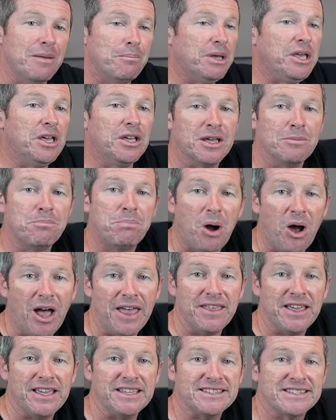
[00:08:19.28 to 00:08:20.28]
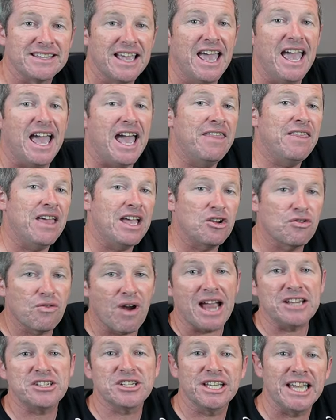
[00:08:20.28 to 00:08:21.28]
but you can buy this and then
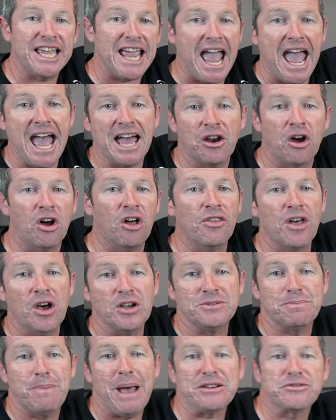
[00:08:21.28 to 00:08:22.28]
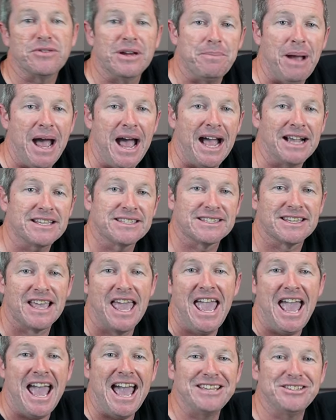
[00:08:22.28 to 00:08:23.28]
gradually add on those battery packs
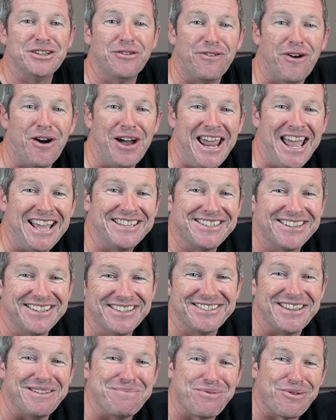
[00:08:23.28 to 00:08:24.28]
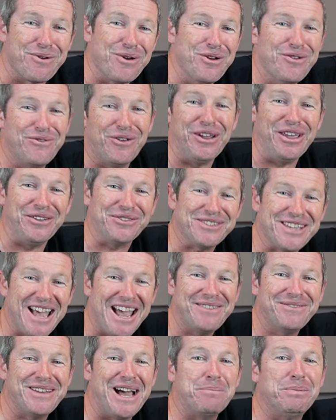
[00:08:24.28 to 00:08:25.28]
as your finances improve, or you've
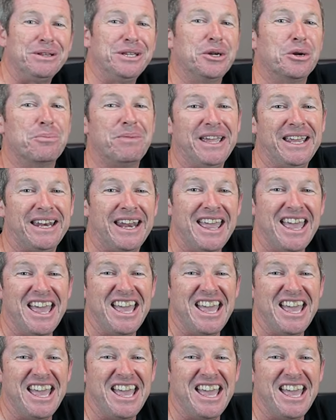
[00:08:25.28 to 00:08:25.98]
saved up a little bit,